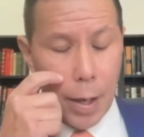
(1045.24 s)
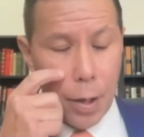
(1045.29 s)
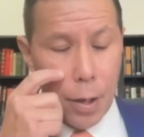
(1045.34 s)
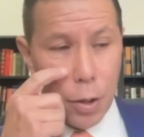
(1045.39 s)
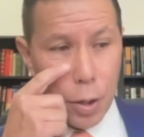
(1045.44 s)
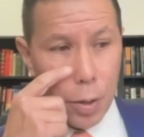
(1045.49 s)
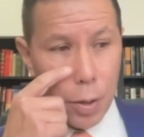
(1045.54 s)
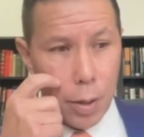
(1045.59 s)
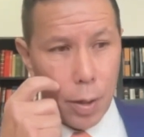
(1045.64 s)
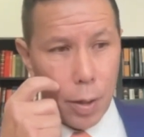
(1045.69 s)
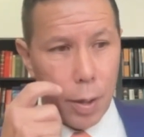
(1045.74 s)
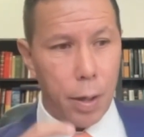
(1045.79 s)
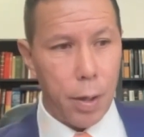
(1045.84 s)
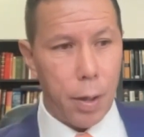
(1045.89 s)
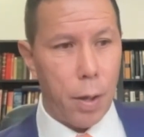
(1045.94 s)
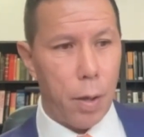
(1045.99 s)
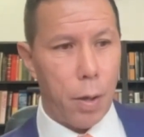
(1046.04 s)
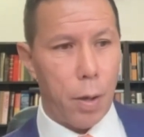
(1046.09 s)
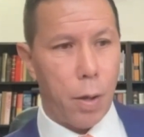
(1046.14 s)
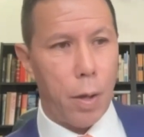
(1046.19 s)
And
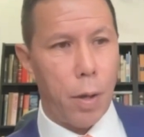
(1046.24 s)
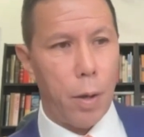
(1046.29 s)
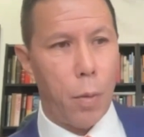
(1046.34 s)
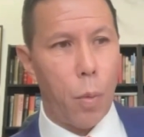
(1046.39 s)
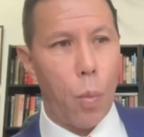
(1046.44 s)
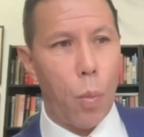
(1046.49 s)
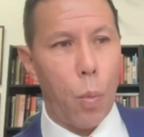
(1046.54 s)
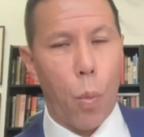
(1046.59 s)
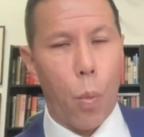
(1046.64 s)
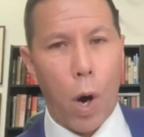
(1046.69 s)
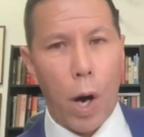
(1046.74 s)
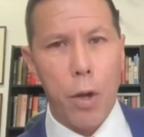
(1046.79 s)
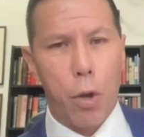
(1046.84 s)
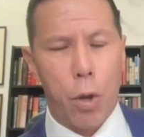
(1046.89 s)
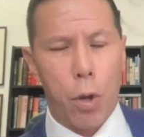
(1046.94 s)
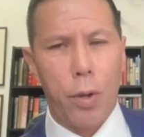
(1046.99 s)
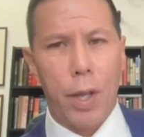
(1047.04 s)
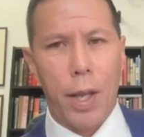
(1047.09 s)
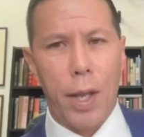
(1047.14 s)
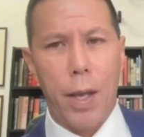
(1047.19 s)

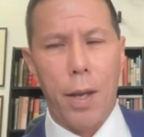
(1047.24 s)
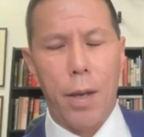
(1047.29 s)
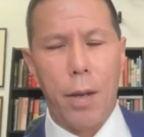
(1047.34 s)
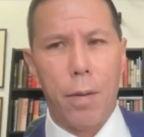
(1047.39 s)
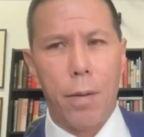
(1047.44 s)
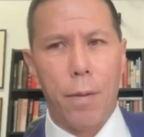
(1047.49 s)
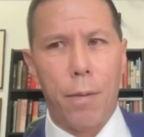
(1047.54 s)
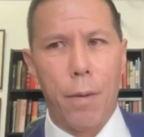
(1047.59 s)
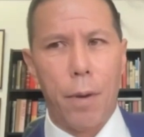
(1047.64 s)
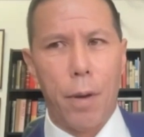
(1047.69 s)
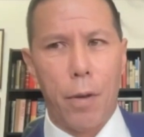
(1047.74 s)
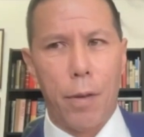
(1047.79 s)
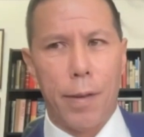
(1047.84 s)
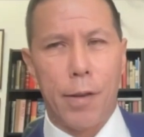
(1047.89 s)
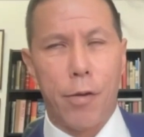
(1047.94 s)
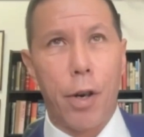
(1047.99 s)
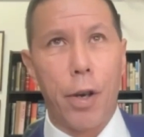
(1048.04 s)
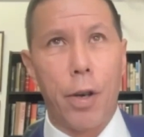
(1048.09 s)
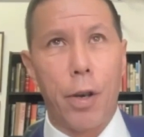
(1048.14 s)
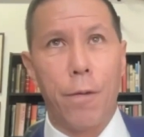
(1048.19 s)
why should the
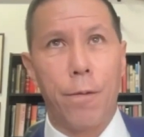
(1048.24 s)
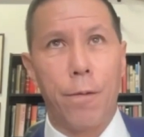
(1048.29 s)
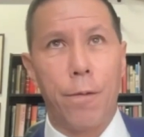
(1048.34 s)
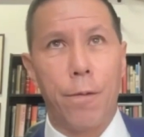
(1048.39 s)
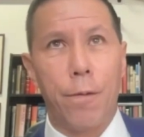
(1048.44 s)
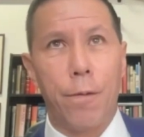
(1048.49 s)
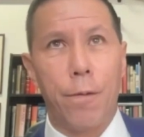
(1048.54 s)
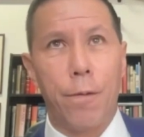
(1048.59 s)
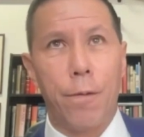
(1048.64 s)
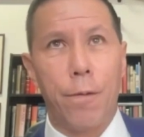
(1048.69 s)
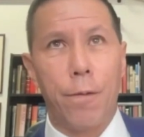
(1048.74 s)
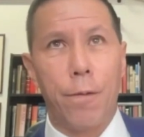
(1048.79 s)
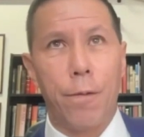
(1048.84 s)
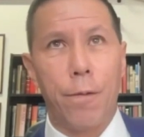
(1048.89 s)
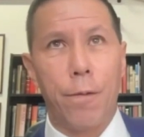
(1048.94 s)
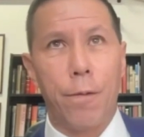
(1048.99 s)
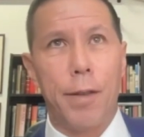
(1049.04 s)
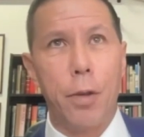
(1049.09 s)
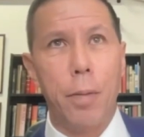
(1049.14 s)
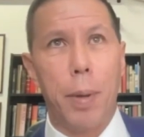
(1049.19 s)
Australian Federal
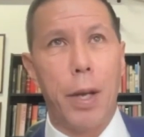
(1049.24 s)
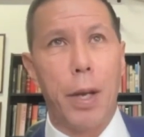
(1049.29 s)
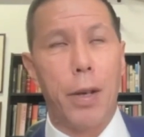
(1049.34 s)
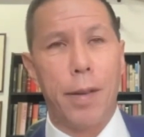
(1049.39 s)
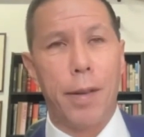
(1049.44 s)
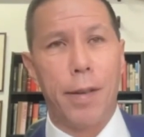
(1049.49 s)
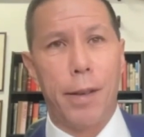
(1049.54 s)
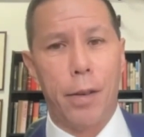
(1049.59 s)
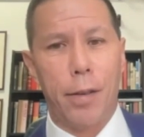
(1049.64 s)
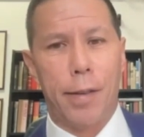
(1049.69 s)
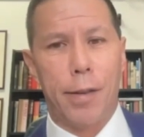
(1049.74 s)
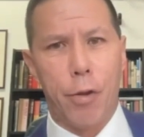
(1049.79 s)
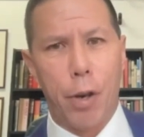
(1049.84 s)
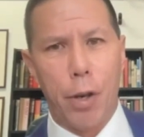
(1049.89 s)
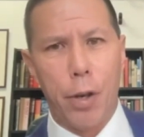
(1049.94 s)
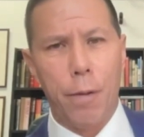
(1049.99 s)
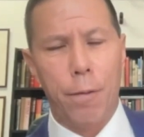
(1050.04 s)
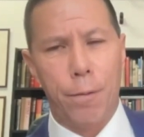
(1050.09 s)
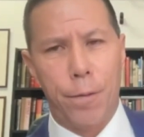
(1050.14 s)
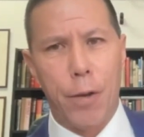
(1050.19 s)
Police do it? Because the
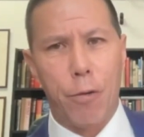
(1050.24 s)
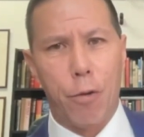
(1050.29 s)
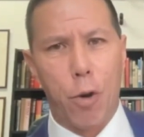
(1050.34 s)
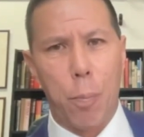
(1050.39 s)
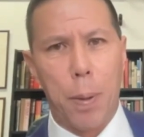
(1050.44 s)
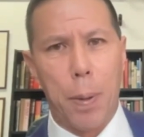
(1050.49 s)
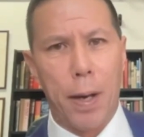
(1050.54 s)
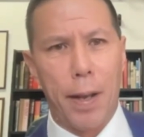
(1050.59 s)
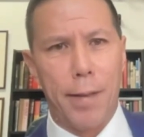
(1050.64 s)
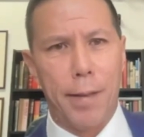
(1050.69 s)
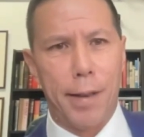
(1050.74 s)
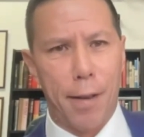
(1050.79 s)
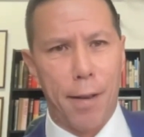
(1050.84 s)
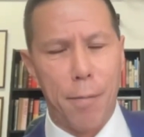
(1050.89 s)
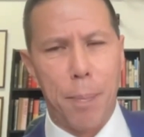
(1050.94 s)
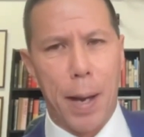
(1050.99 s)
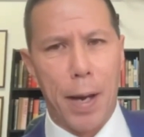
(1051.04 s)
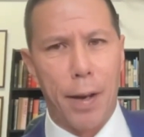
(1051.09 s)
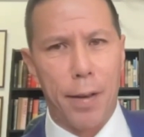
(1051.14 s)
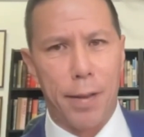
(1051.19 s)
Australian Federal
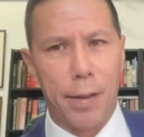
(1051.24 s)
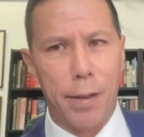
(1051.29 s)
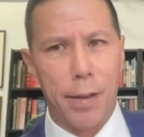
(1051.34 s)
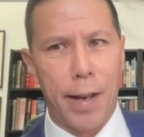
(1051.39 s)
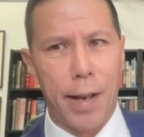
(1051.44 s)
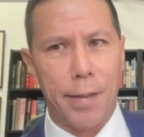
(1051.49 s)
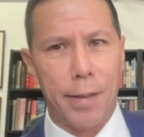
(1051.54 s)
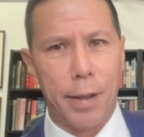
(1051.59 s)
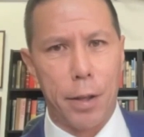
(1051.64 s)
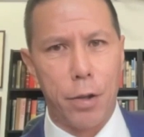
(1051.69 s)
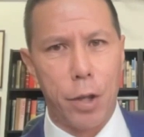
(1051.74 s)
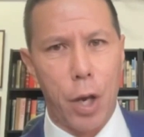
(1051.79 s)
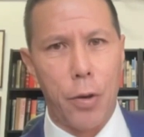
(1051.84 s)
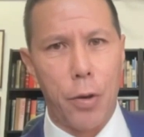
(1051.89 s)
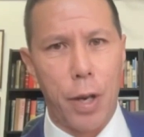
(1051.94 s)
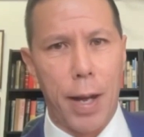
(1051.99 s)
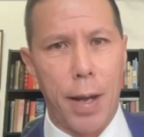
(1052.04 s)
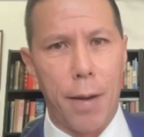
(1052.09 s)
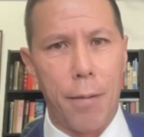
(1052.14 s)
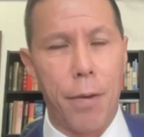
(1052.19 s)
Police have powers that ASIC
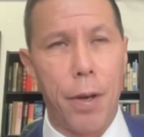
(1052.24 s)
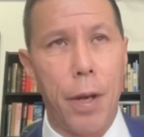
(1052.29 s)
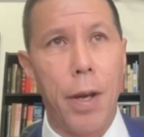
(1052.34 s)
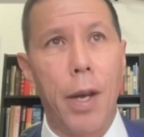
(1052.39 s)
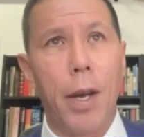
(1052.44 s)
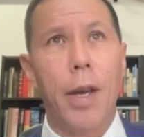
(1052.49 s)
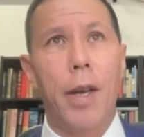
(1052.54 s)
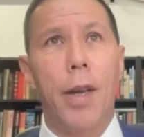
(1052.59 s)
don't have.